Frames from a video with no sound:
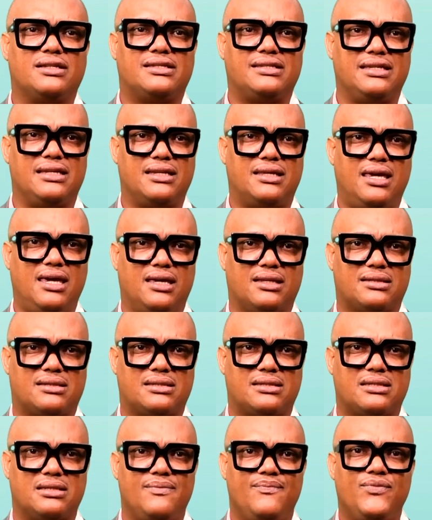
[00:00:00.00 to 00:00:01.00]
St.
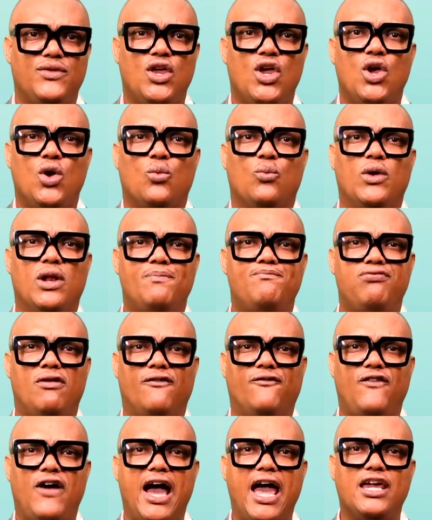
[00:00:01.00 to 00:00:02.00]
Kitts will
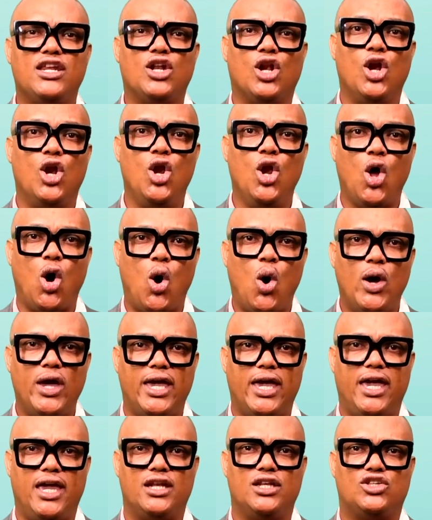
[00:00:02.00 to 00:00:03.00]
provide low
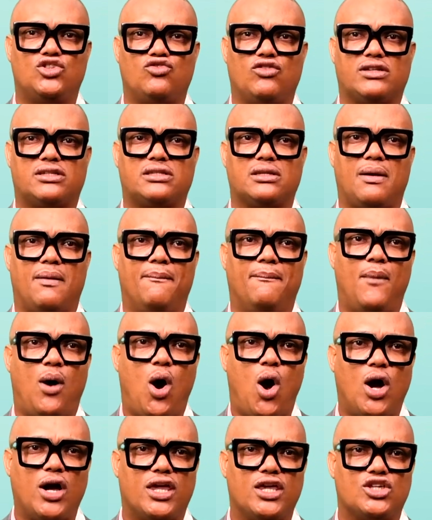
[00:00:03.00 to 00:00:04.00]
interest
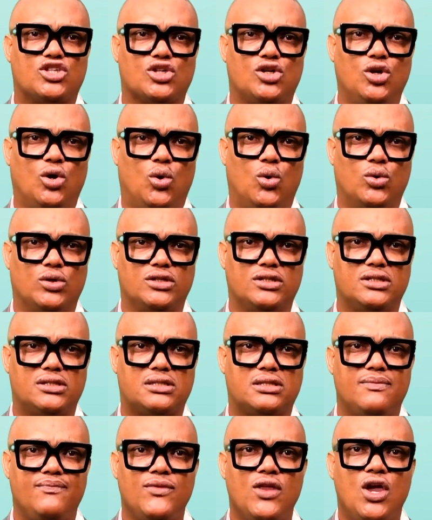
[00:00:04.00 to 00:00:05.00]
mortgage
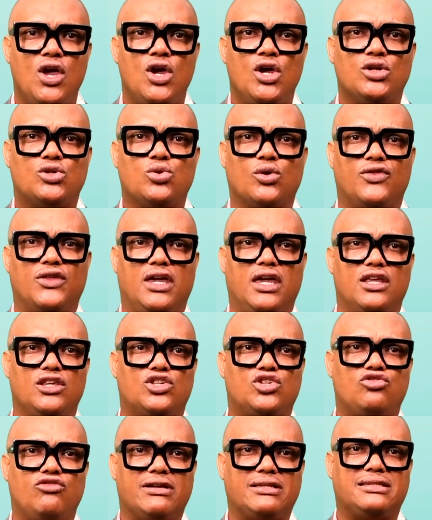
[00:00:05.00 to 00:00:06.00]
loans to the
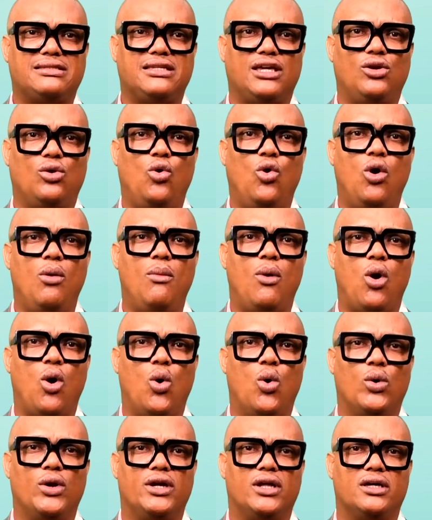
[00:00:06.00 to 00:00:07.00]
interested
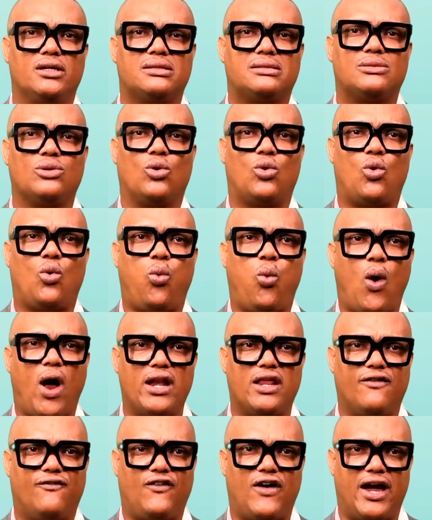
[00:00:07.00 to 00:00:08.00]
homeowners who
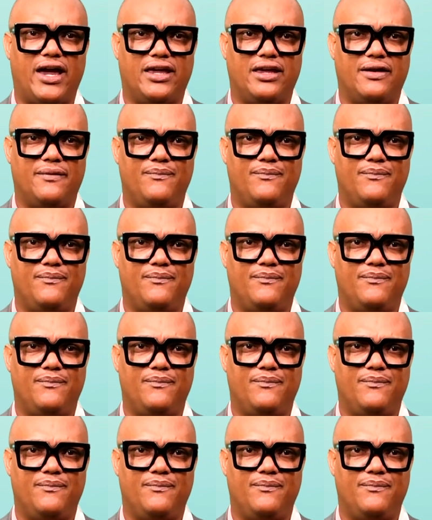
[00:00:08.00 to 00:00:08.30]
qualify.